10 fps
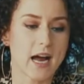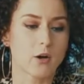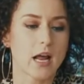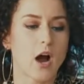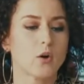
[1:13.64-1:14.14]

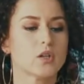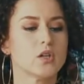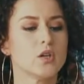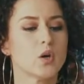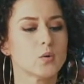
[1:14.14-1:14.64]
out how
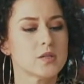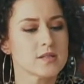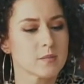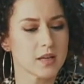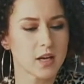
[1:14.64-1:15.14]

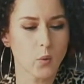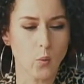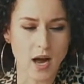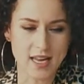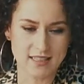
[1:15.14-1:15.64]
noticeably
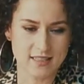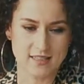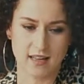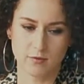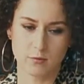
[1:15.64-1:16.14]
quiet his life